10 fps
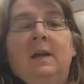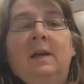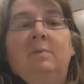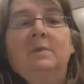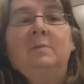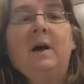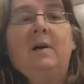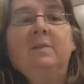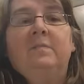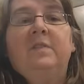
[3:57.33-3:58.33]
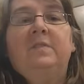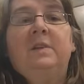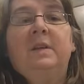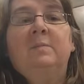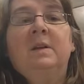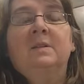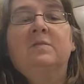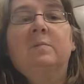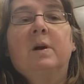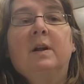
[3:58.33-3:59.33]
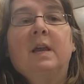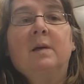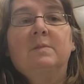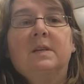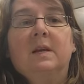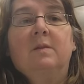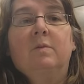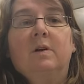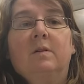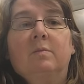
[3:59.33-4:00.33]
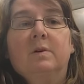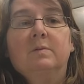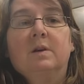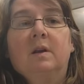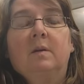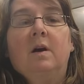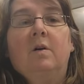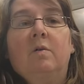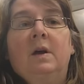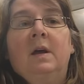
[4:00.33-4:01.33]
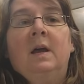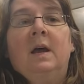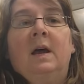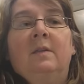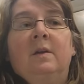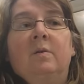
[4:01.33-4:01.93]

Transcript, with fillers: It was about 15 minutes from our campsite where it was going to go and there